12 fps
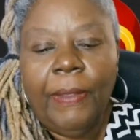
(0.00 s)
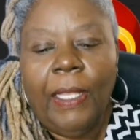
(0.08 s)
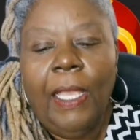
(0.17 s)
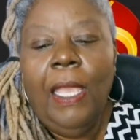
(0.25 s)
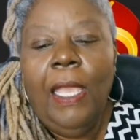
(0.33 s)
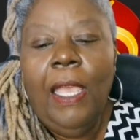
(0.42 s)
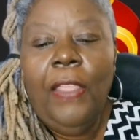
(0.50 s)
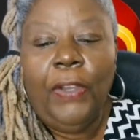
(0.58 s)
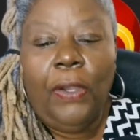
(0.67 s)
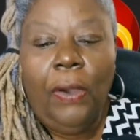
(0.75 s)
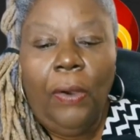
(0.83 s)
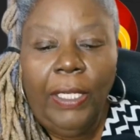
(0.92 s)
The
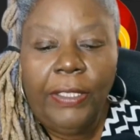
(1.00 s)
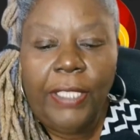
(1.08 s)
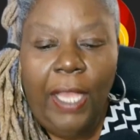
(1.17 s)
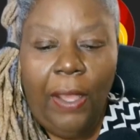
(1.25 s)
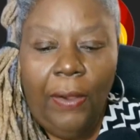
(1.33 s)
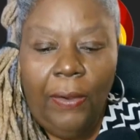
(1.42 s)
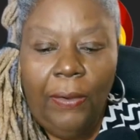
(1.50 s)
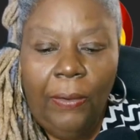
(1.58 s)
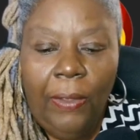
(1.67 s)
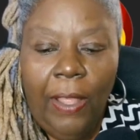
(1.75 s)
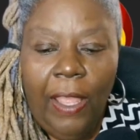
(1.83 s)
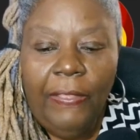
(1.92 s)
courts hold
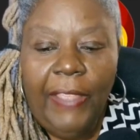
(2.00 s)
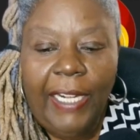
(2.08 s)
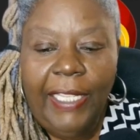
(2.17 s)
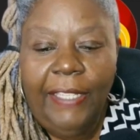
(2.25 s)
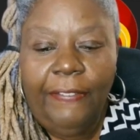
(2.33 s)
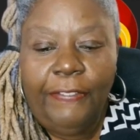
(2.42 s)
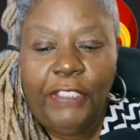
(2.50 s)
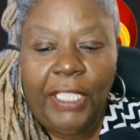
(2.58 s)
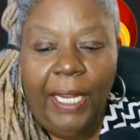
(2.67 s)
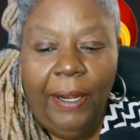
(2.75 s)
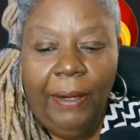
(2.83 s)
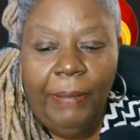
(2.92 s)
that if
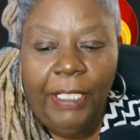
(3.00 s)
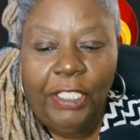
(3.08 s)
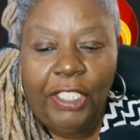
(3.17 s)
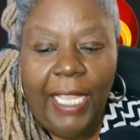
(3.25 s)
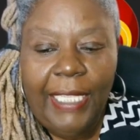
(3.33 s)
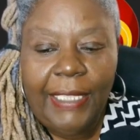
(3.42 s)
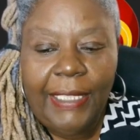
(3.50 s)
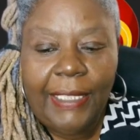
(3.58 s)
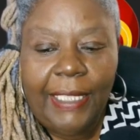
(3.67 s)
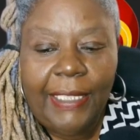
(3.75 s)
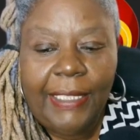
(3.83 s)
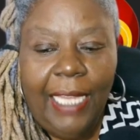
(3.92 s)
Jeremy Jakes is
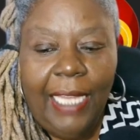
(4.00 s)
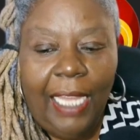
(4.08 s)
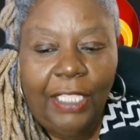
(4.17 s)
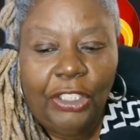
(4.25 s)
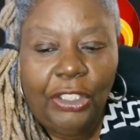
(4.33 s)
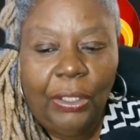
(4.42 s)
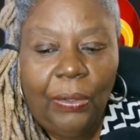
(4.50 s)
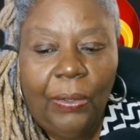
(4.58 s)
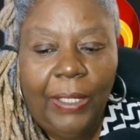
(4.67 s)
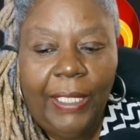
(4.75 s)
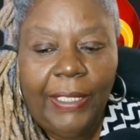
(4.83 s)
not joined